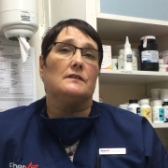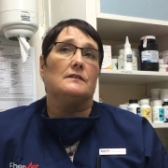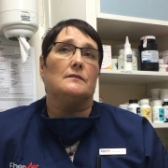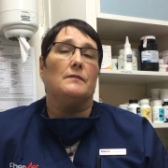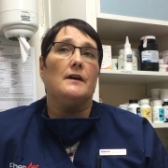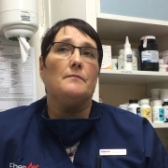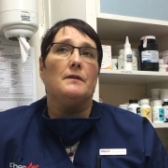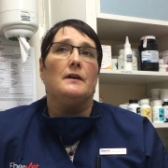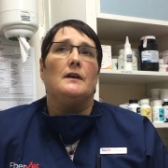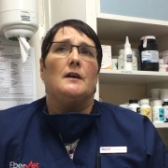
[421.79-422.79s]
system up.
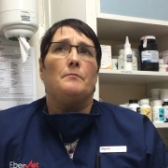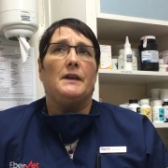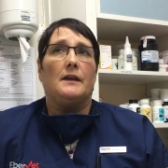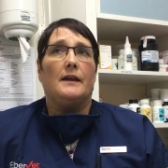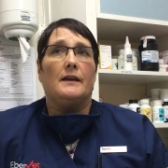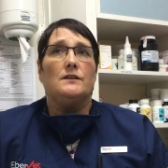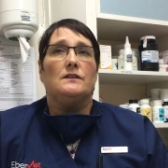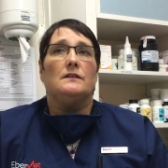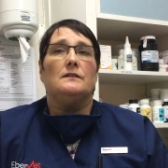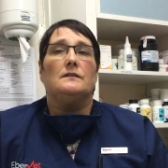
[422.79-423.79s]

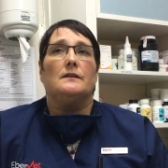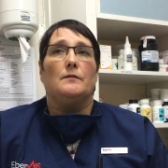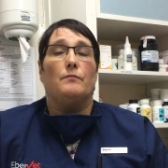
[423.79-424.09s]
Medications,